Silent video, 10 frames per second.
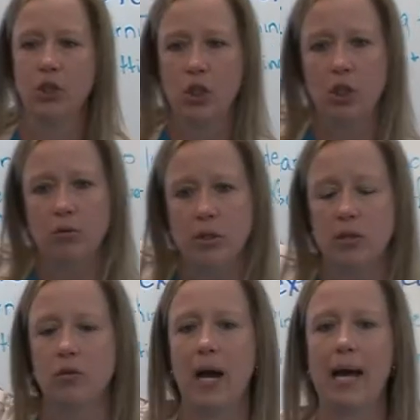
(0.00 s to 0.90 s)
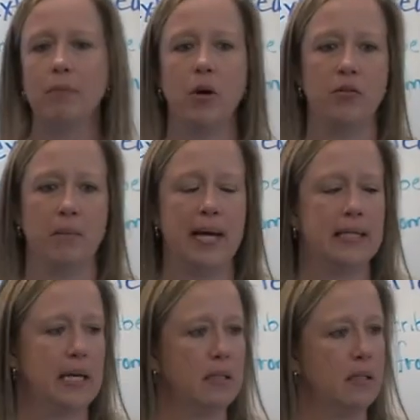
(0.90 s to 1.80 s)
you describe growth
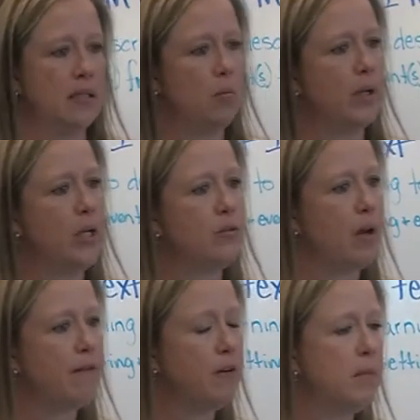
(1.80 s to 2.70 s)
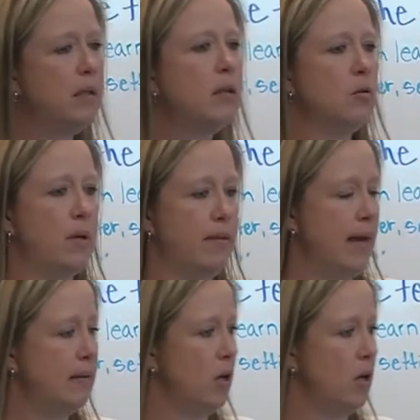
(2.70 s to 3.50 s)
mindset to someone who's not familiar with that